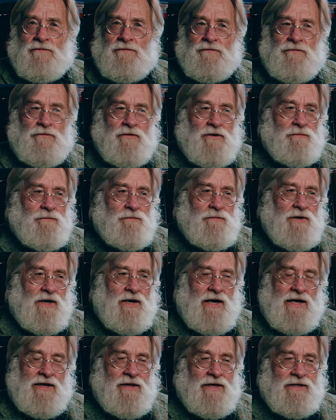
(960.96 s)
from a
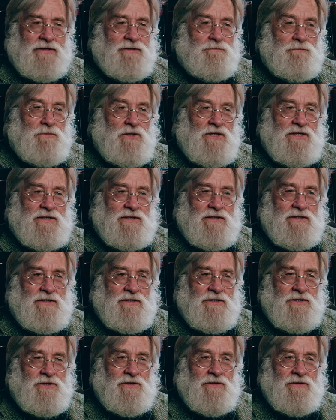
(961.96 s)
kind of like the mud,
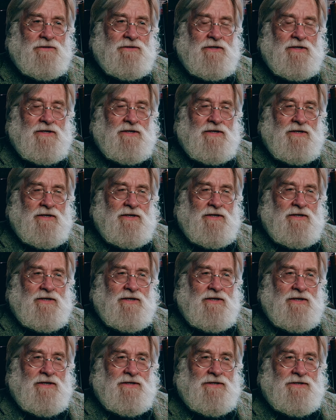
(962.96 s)
you know,
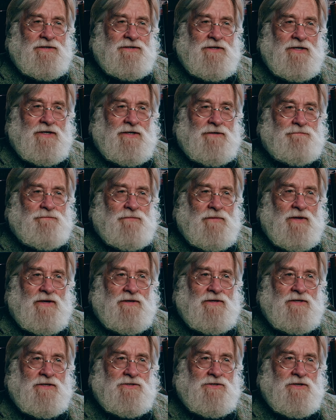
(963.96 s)
and um,
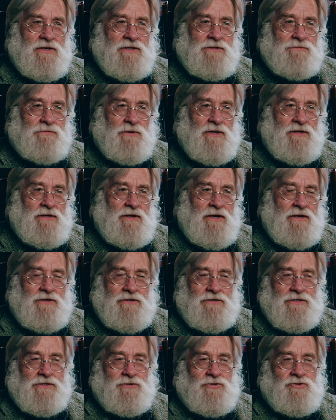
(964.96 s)
and he's he's and,
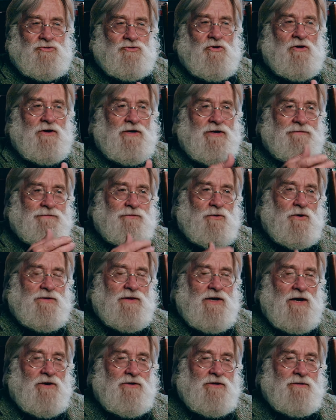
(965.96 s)
he's drawing it forth
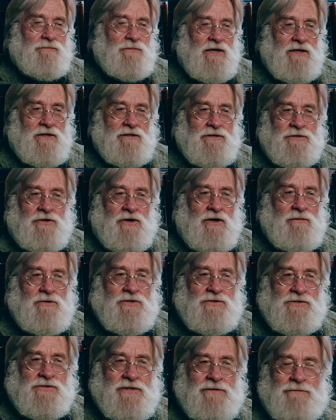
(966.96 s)
out of the model in
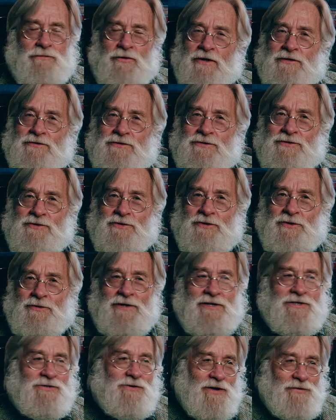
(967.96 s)
almost a Boston School
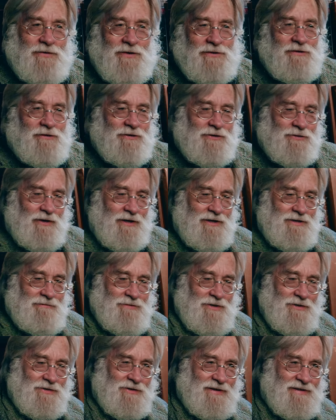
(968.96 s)
way. So I thought that was quite
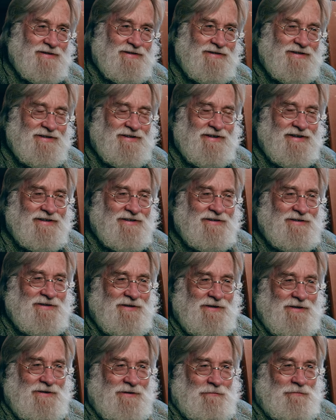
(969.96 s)
amusing to see that
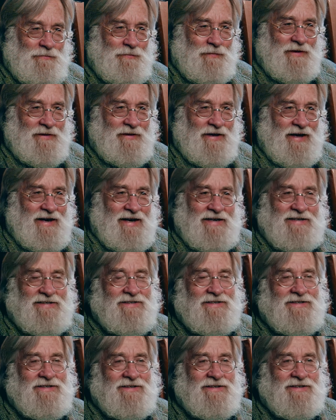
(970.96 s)
that
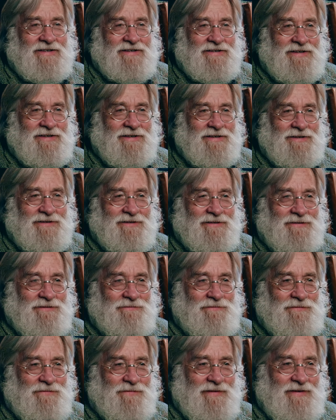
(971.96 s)
idea. Uh,
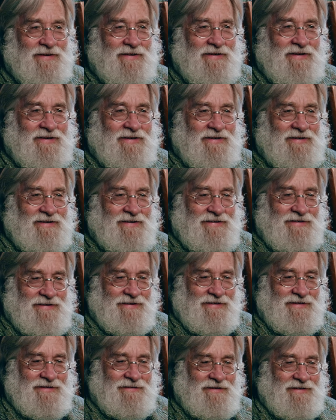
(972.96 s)

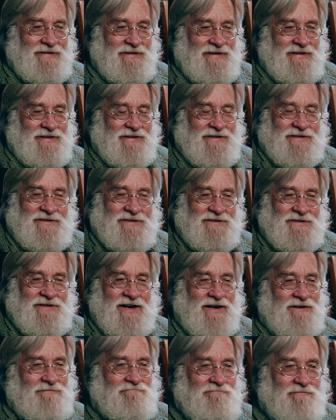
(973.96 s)
and
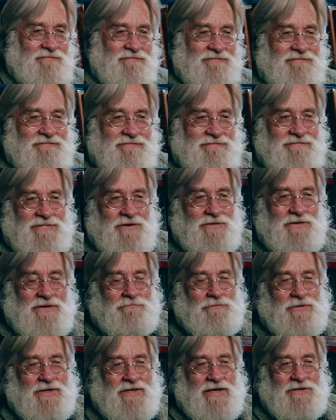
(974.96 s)
not
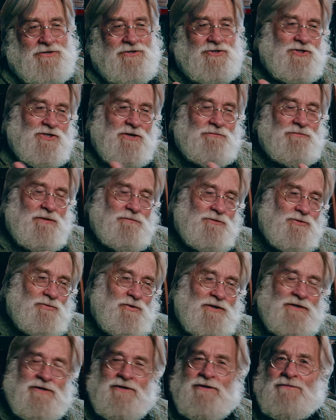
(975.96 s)
nothing. But I sometimes
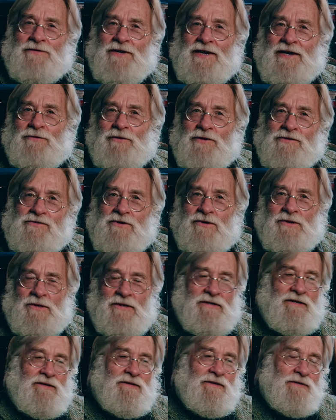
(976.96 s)
wonder if that was the
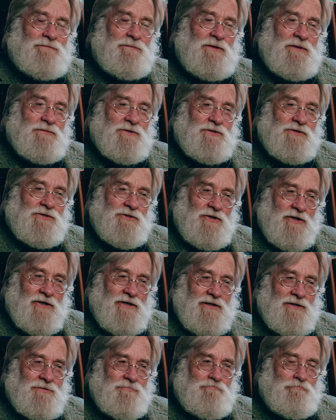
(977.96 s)
thing that people
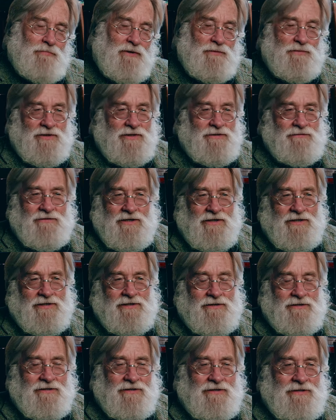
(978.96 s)
saw. People even
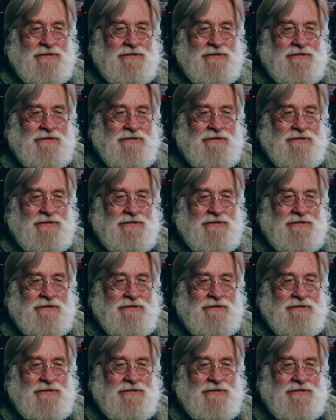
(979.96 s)
like